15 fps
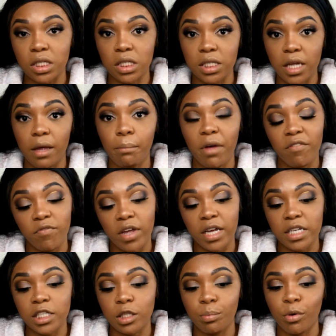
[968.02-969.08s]
set my
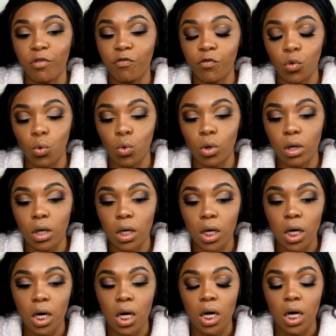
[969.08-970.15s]
face before
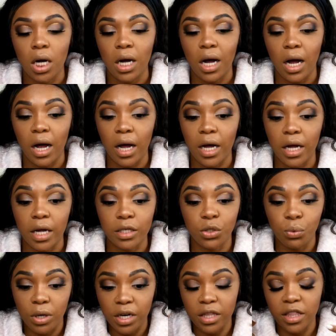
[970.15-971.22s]
I
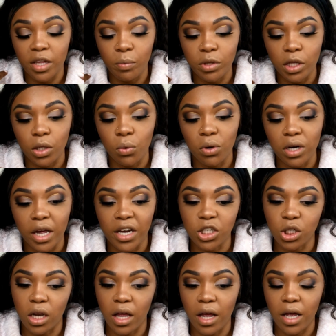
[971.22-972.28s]
do anything with the lower
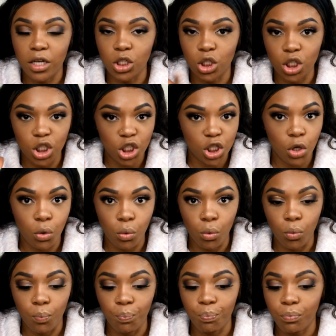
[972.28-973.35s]
lash line, just
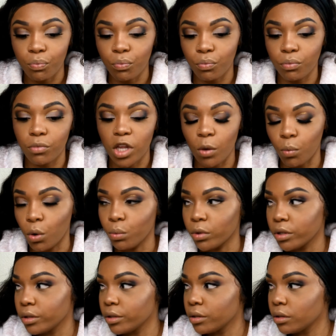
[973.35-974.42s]
so it won't run.